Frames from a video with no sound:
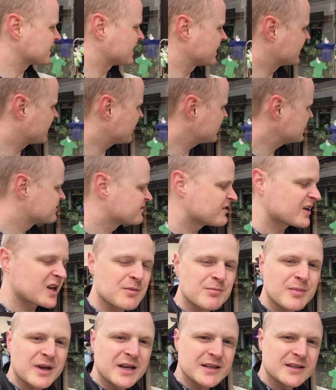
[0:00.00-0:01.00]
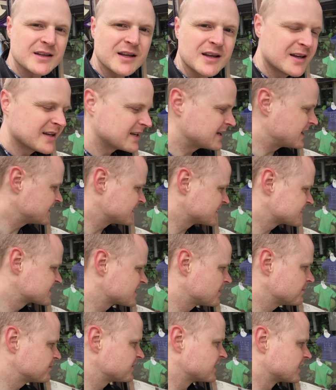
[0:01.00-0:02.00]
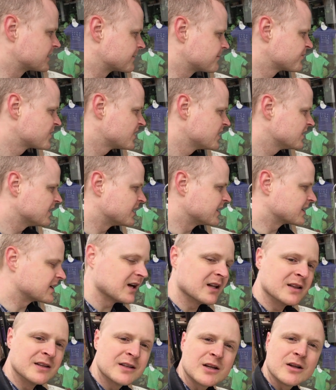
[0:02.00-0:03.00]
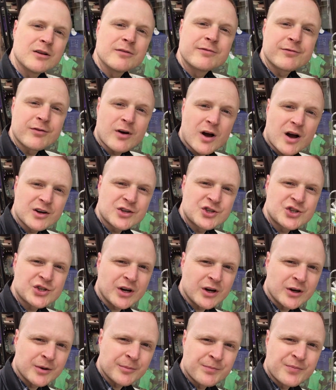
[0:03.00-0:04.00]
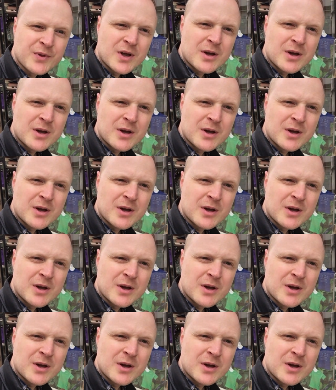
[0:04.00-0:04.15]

I highly recommend getting something like a little frog charm.